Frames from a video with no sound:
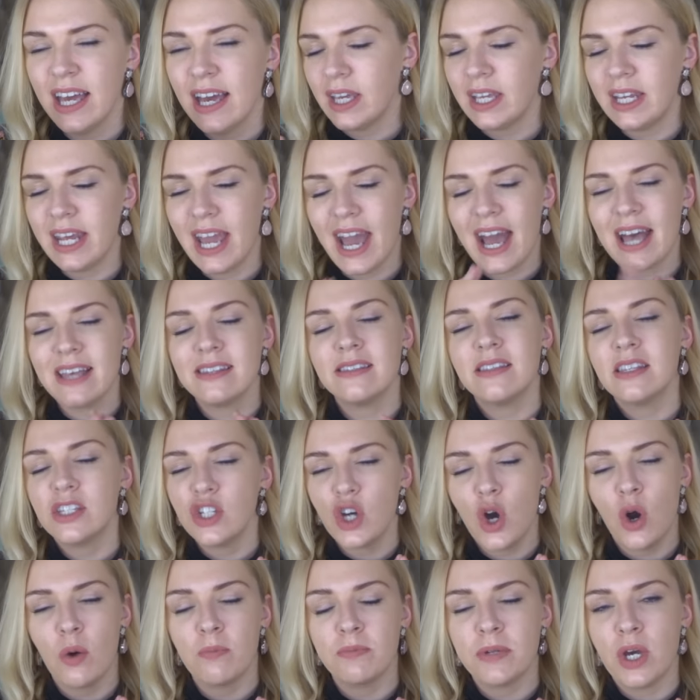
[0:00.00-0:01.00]
and it has the
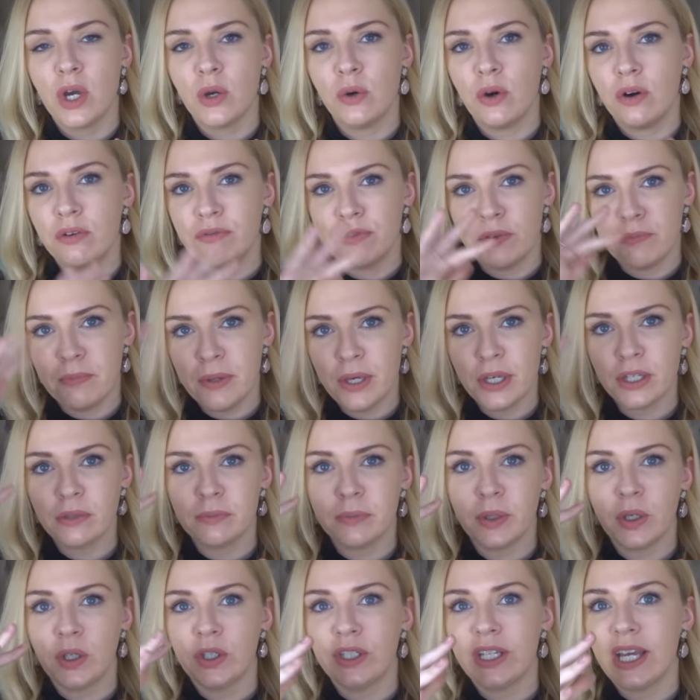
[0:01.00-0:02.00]
top note of the
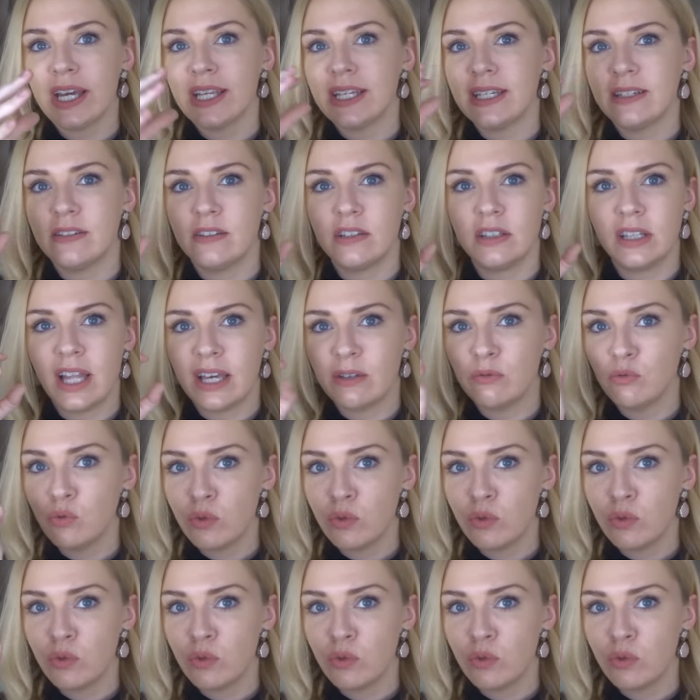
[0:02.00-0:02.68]
bergamot and in, like,